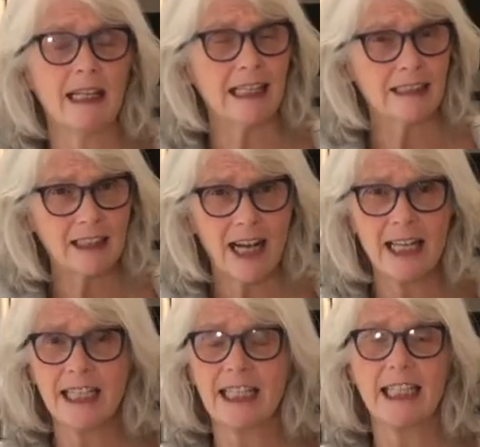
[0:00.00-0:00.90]

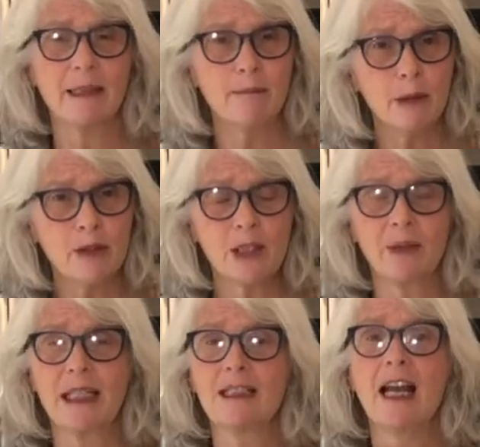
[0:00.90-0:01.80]
anxiety and mood
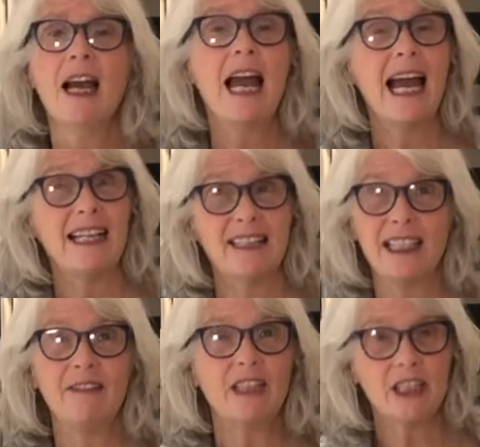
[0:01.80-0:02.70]
swings and
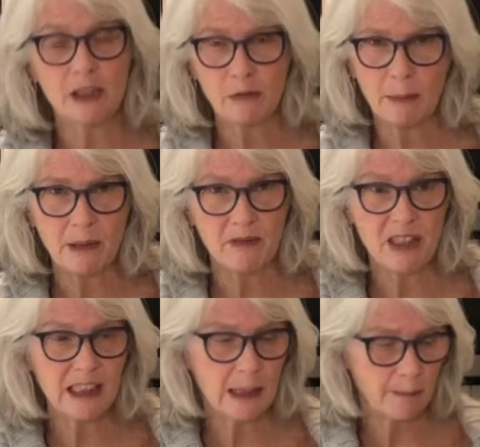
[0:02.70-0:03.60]
even disrupted
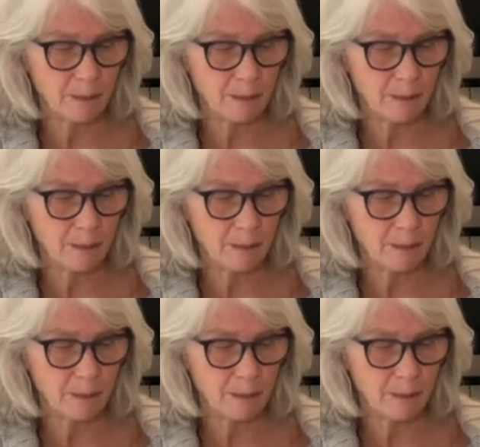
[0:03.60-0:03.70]
sleep.